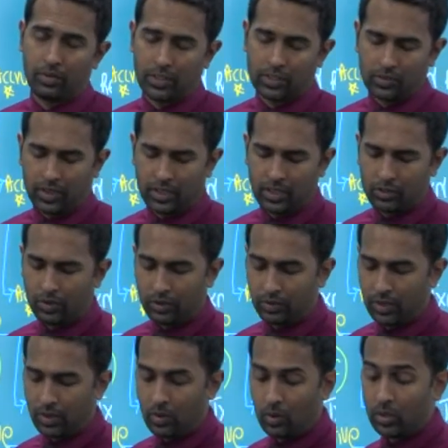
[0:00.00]
The first one is what
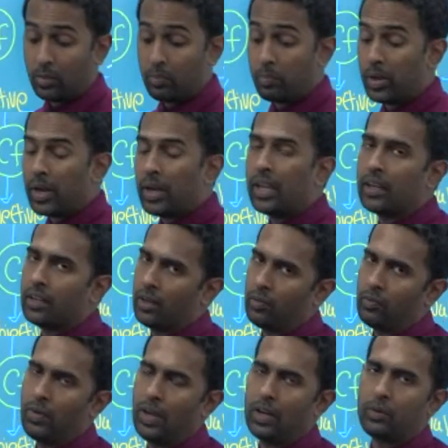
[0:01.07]
we call the
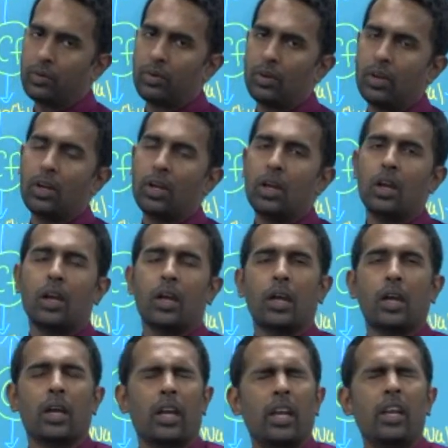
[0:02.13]
predictive value.
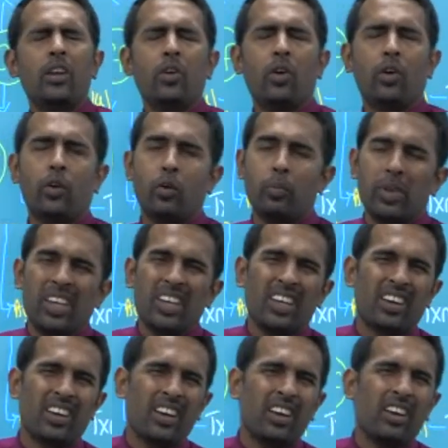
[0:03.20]
In order to be
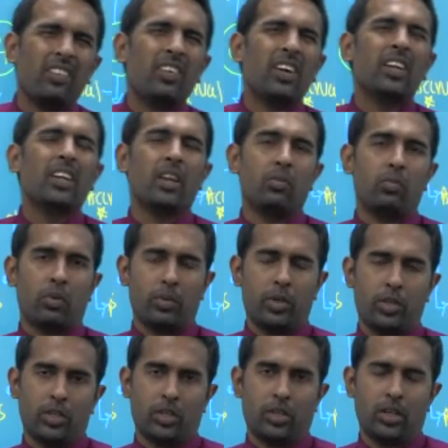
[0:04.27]
a relevant
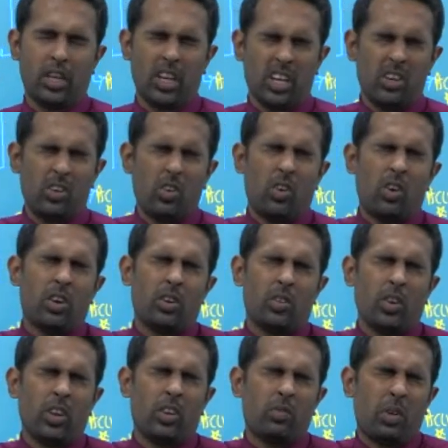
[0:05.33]
information, in order
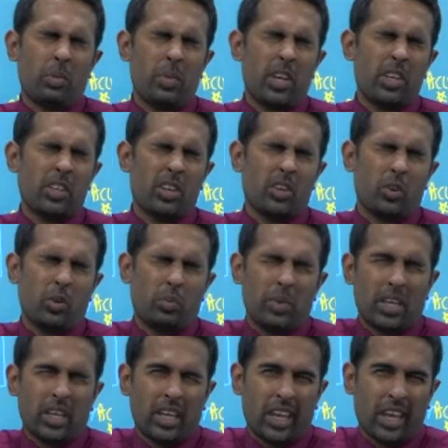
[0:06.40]
to information to
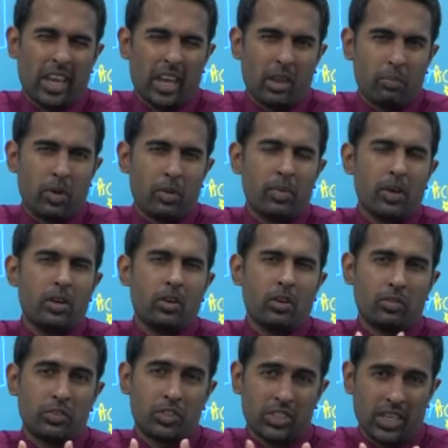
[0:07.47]
be
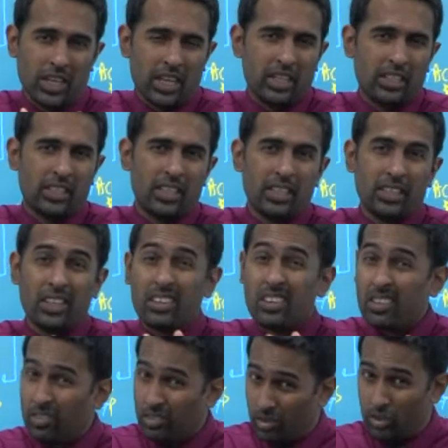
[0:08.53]
capable of changing the
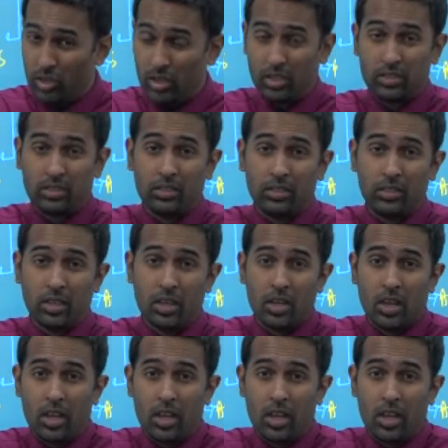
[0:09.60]
decisions,